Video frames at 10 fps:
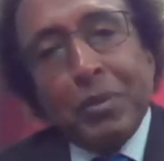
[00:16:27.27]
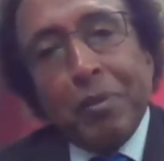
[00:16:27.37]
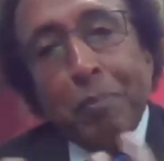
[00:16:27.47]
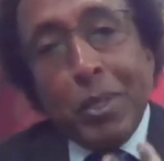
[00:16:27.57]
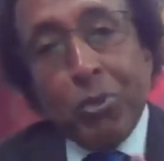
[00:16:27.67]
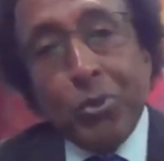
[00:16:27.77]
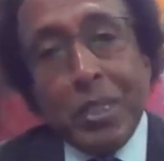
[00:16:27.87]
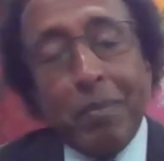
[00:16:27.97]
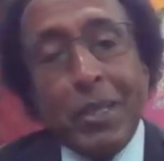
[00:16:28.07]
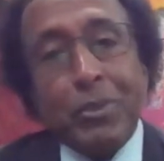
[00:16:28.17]
Even
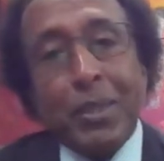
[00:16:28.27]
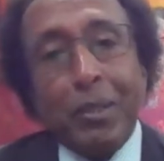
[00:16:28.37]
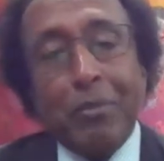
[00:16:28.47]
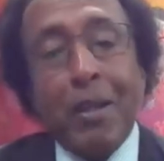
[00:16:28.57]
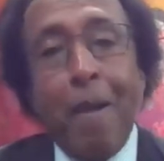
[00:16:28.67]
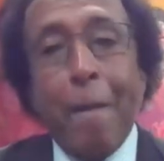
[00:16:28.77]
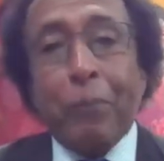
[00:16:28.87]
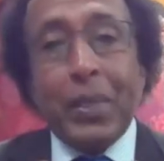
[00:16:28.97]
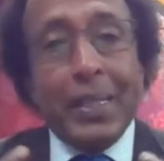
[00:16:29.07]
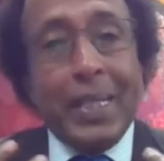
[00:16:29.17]
personally myself,
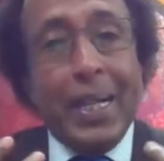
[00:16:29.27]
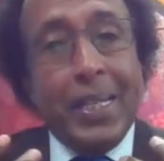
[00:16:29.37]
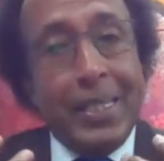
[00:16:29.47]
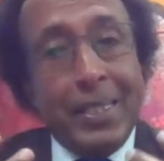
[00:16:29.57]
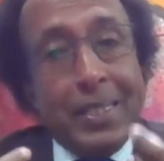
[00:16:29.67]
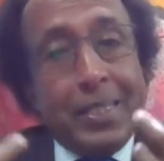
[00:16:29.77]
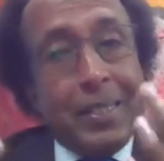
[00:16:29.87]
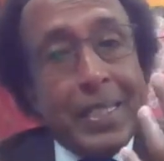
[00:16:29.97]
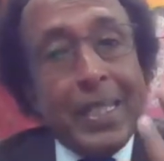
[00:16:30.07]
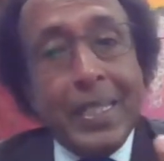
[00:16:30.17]
I
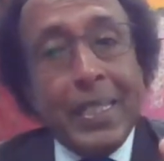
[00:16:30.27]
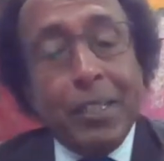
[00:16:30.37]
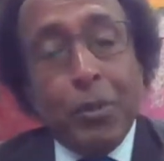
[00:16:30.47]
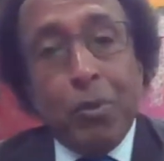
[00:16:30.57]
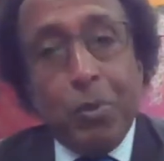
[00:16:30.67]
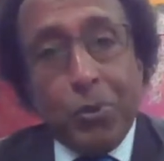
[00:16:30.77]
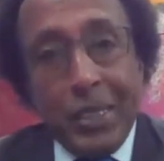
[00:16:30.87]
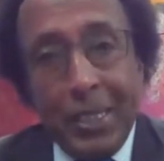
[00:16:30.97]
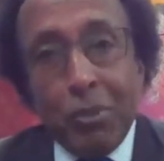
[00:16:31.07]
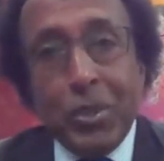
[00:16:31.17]
early on was
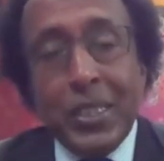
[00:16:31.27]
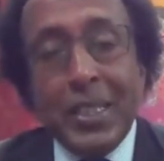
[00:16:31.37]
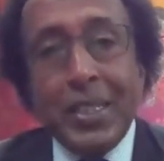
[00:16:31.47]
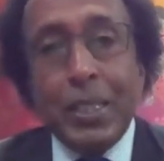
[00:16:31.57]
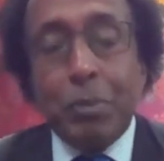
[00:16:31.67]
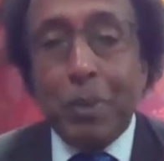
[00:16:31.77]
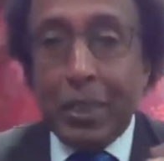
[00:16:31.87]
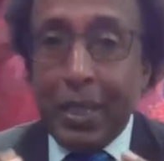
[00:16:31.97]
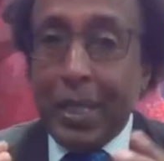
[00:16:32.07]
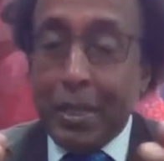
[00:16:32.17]
interested in this, but
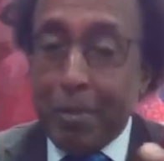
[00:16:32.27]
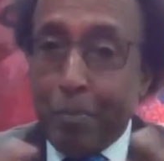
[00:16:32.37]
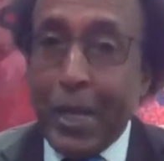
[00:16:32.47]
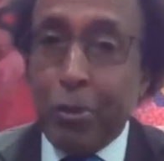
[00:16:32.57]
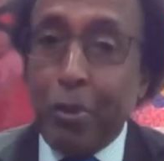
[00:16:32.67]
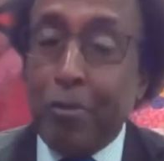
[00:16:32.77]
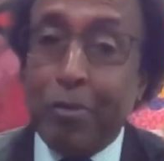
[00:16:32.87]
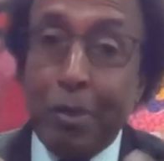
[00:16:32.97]
I backed off.